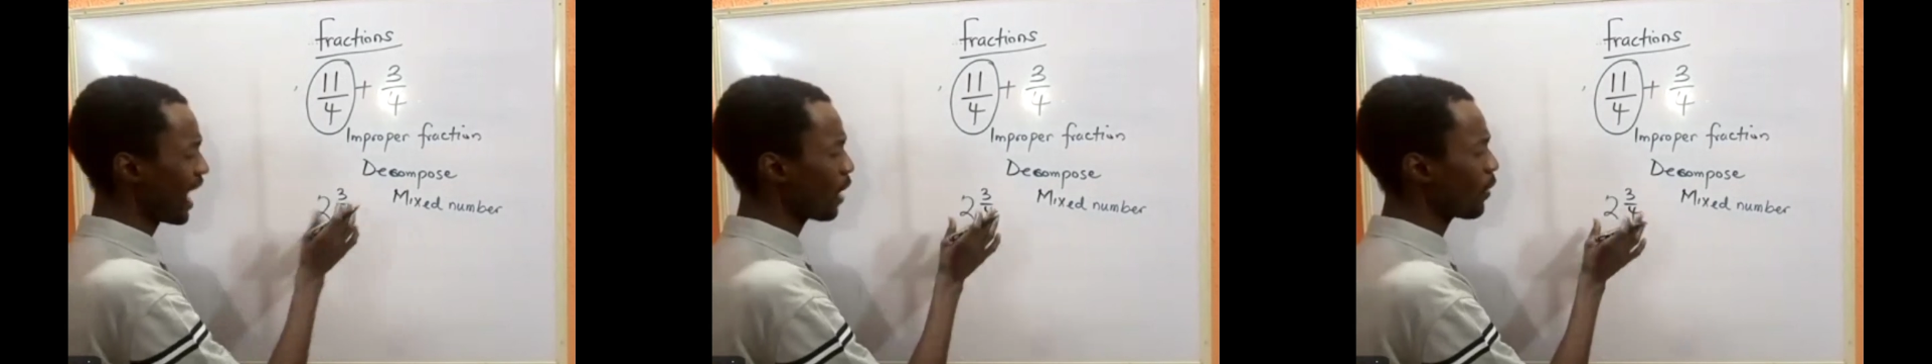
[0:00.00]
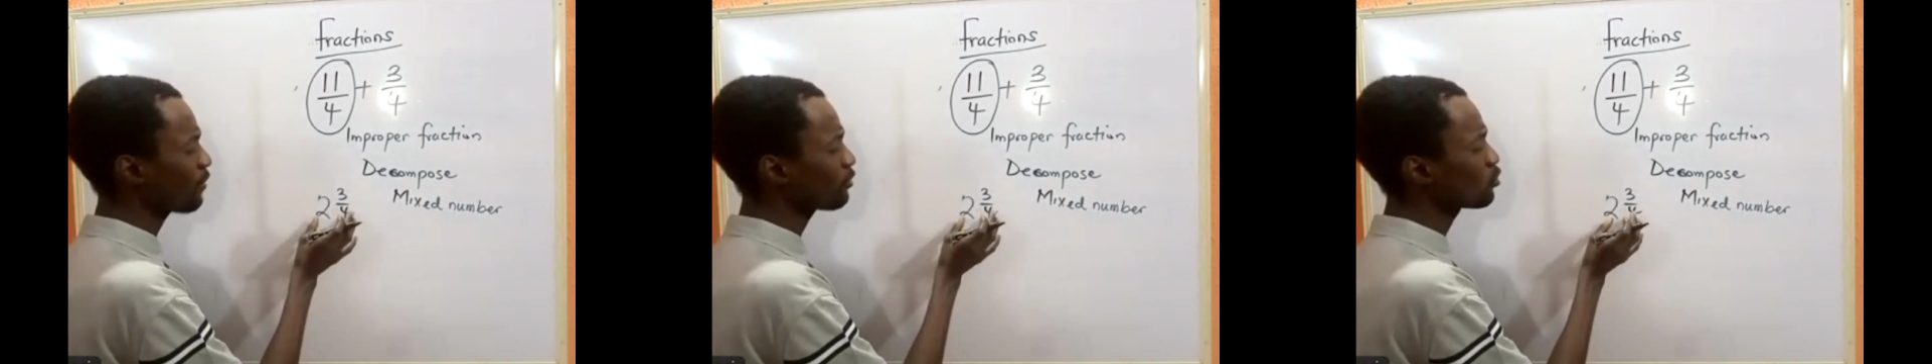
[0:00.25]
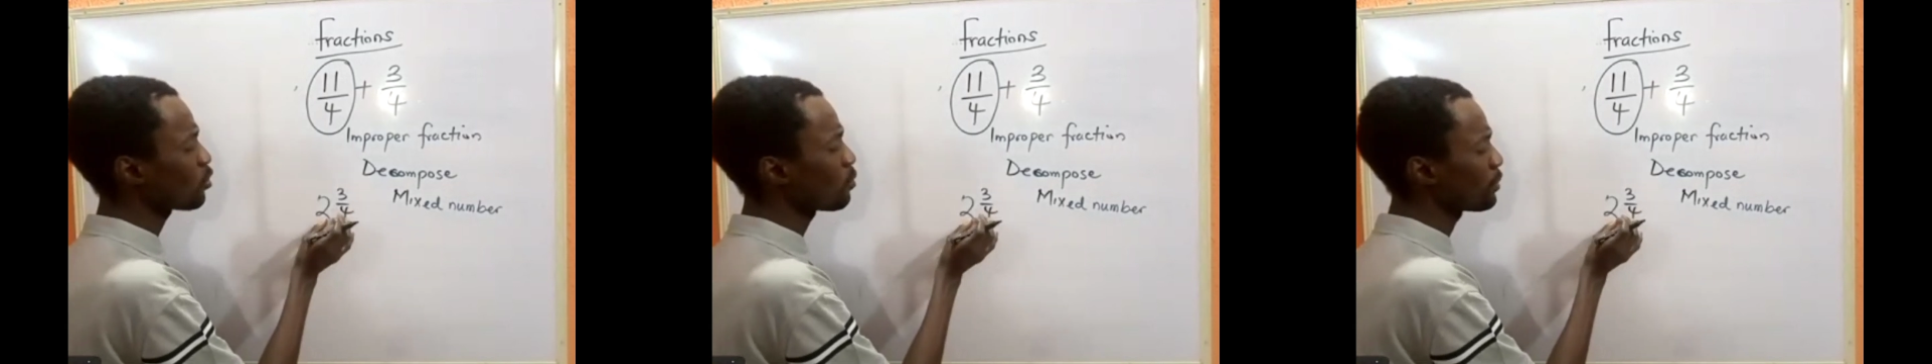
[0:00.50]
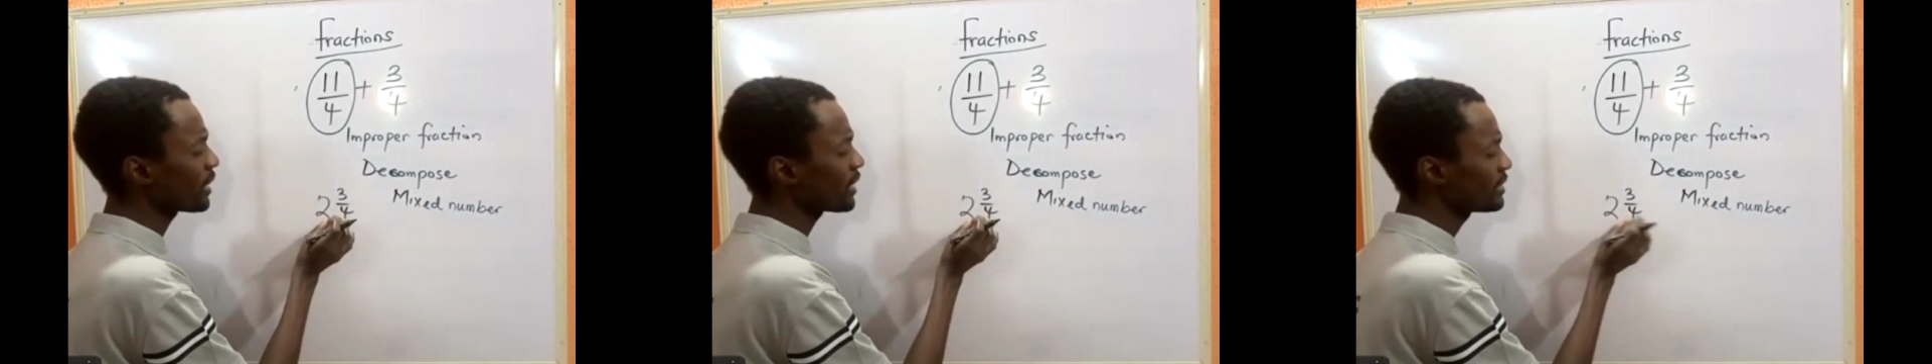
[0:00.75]
I'll have to
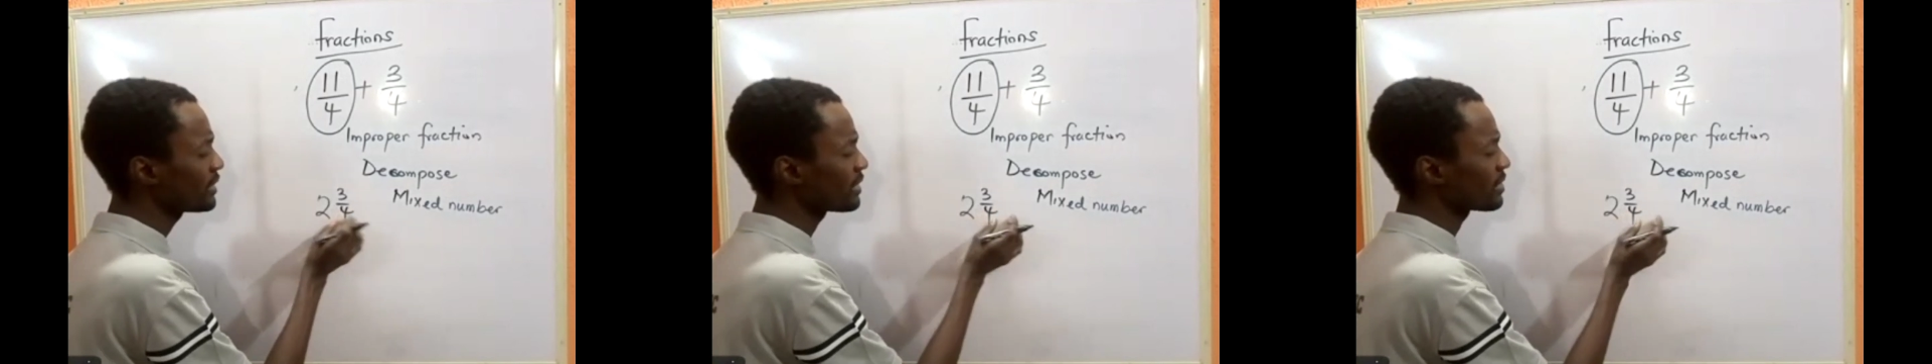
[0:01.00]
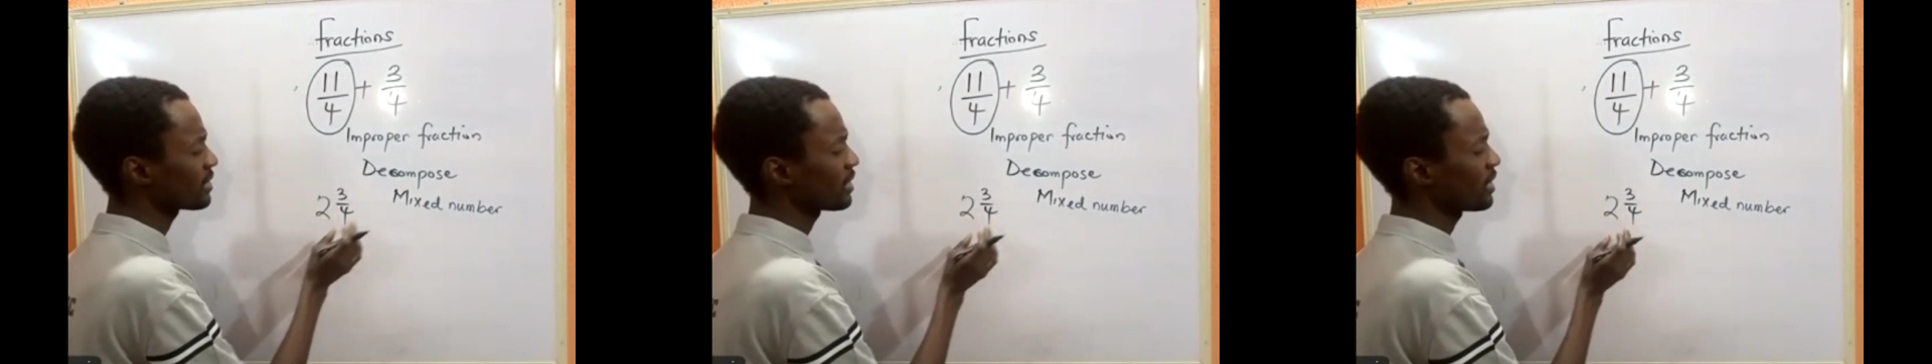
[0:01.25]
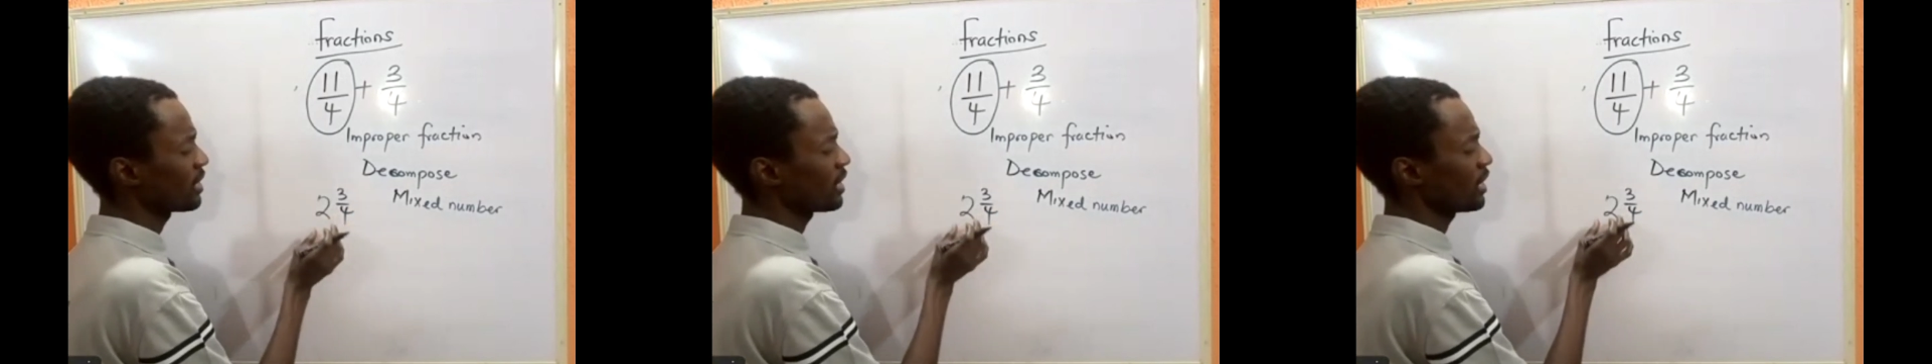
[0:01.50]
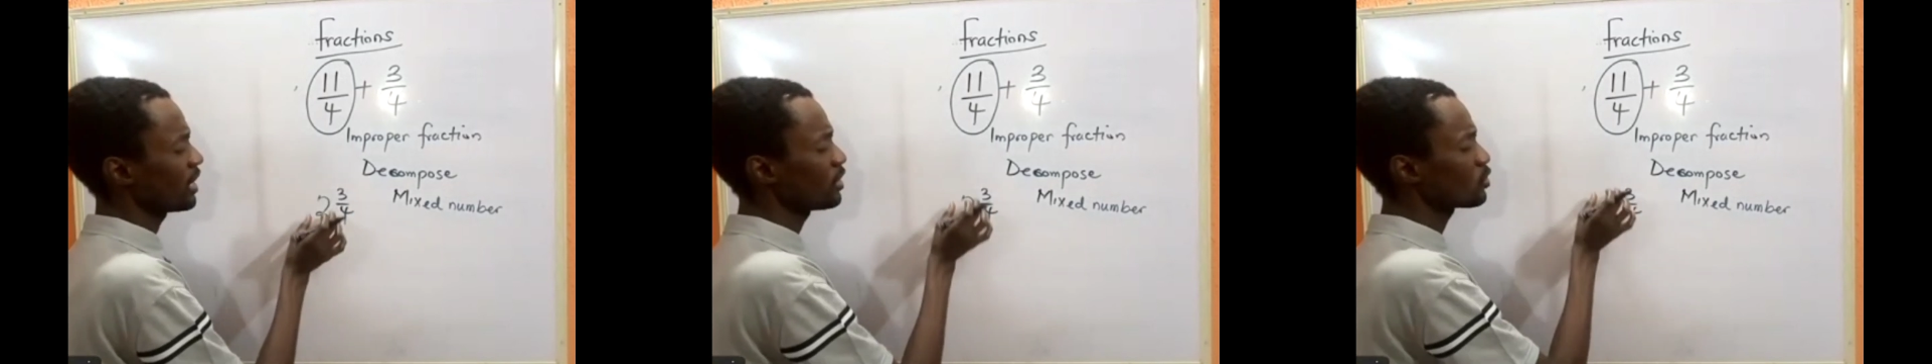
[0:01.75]
break this
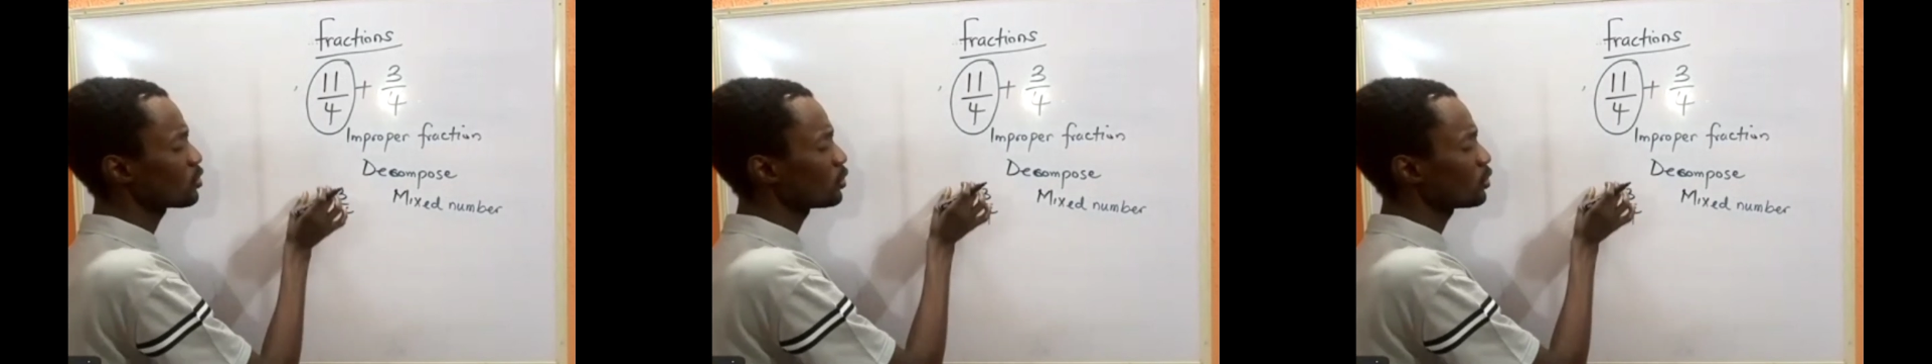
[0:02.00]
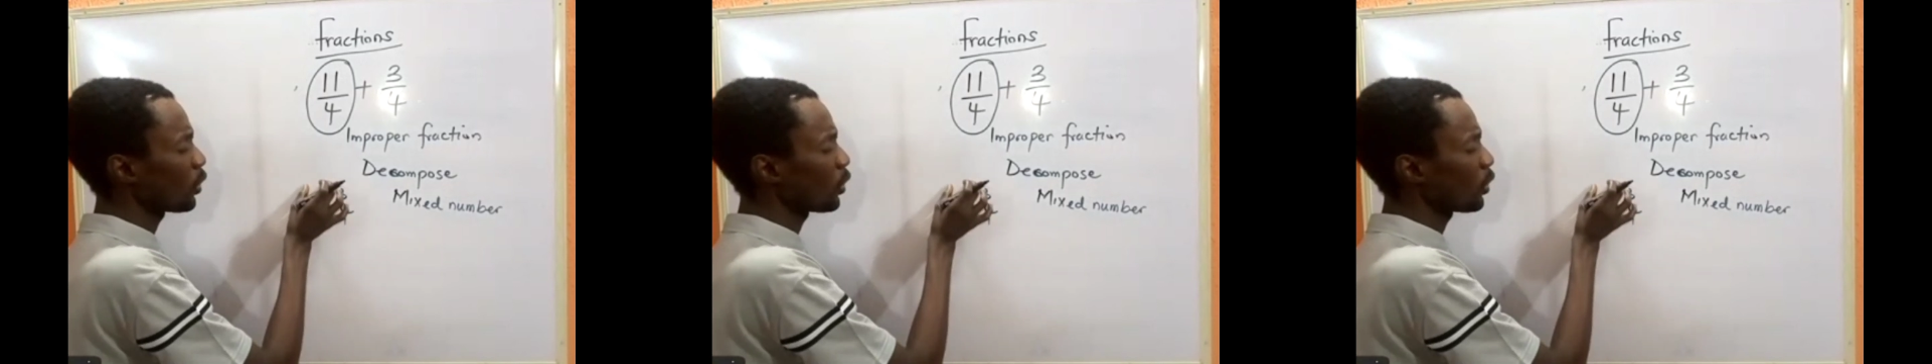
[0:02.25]
into